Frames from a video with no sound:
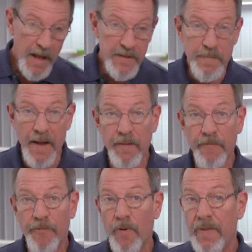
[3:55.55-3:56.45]
Inspect
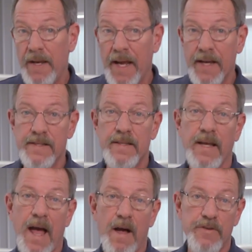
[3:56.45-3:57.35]
them for the nicks,
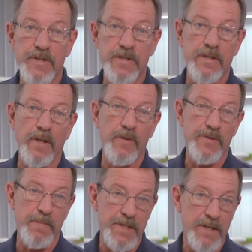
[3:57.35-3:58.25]
the gouges, the
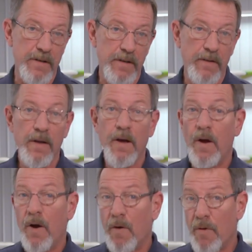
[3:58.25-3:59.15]
loose material,
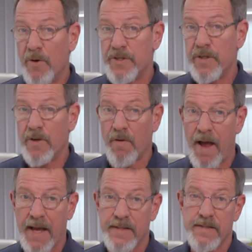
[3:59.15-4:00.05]
erosion,
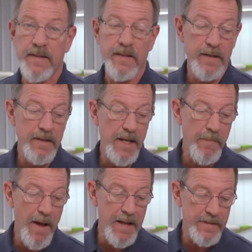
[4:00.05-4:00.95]
cracks,
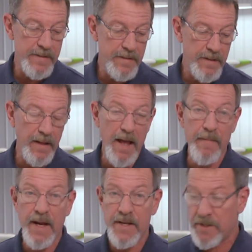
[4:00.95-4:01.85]
debonds,
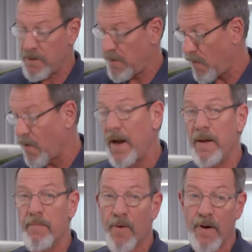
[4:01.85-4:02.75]
delamination, or
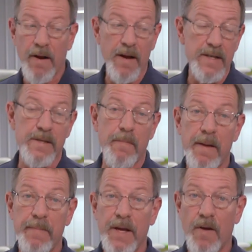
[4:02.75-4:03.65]
any burned areas that
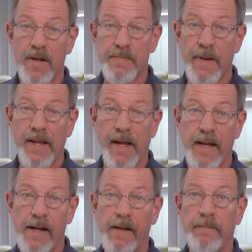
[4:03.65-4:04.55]
might be caused by
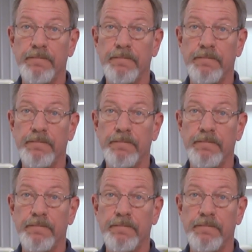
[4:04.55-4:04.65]
lightning.